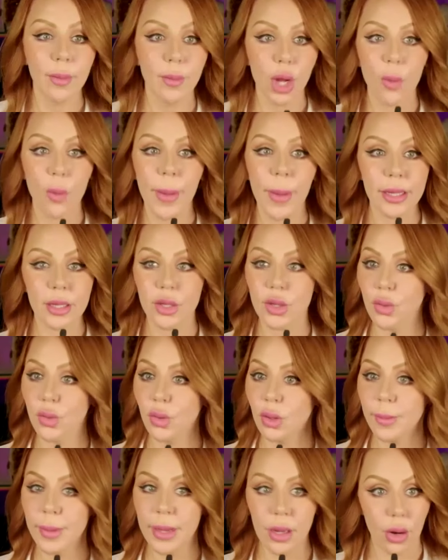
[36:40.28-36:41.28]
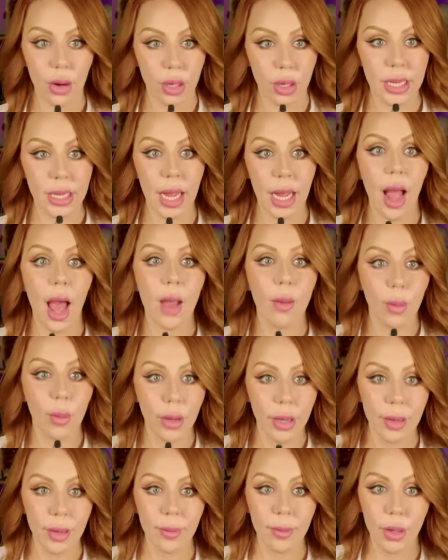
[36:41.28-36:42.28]
to go back to school to be an architect. I
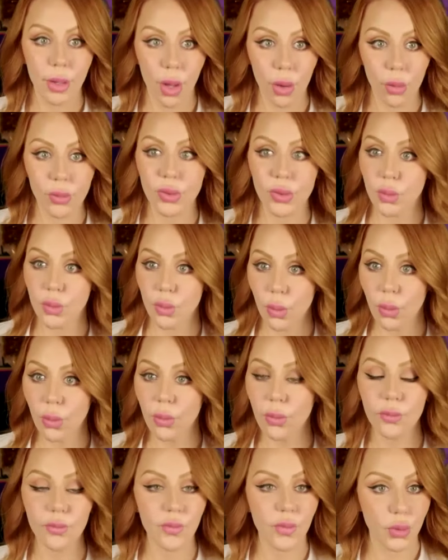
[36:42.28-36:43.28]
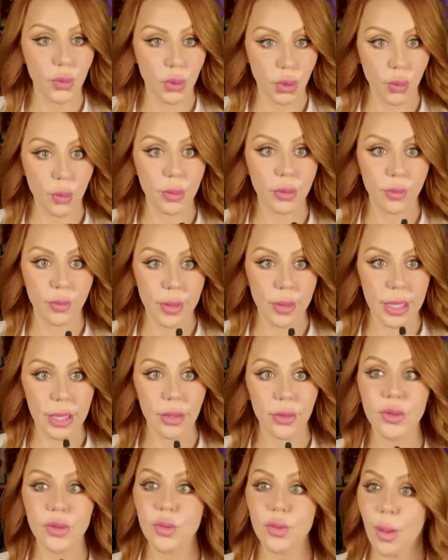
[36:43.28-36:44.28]
want him to go to school for 2 or 3
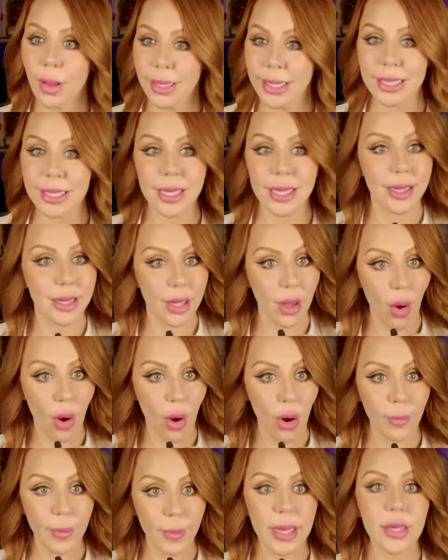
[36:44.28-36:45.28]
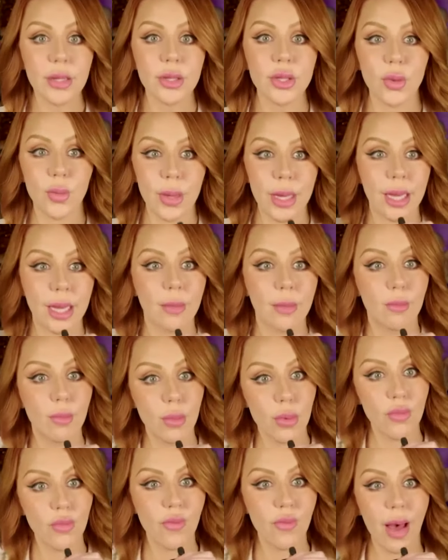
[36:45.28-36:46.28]
years while he's in the army so he can
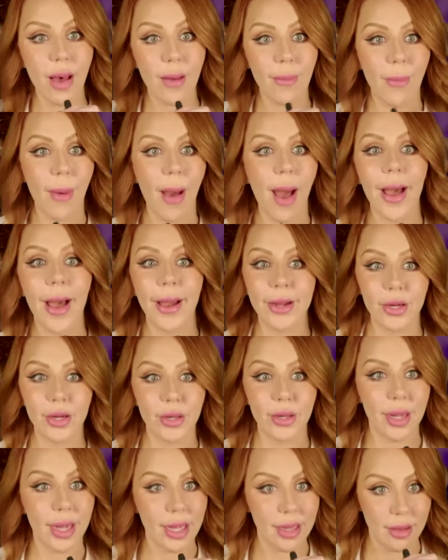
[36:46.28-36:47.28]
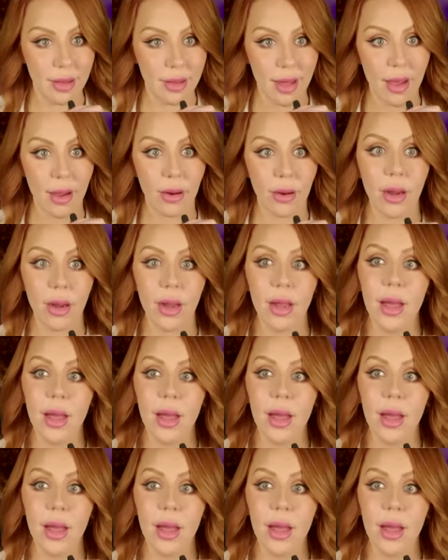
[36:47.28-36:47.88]
move up higher in there